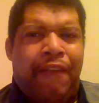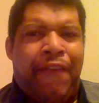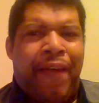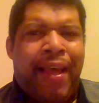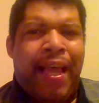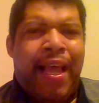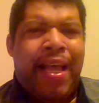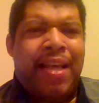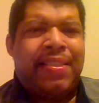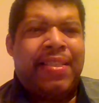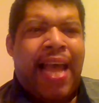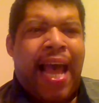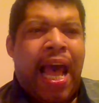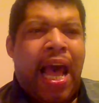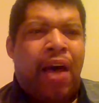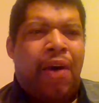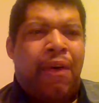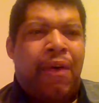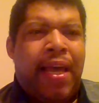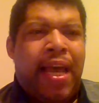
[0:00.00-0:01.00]
is
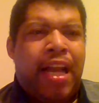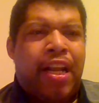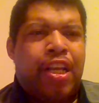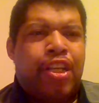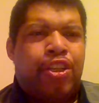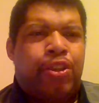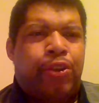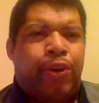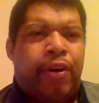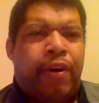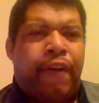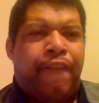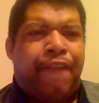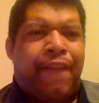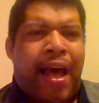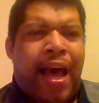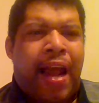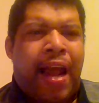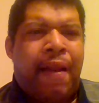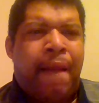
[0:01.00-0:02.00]
now in his
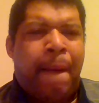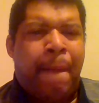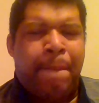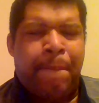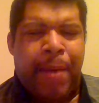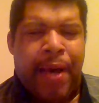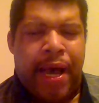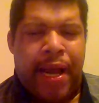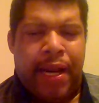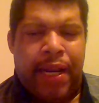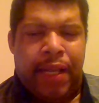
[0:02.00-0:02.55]
glorified body.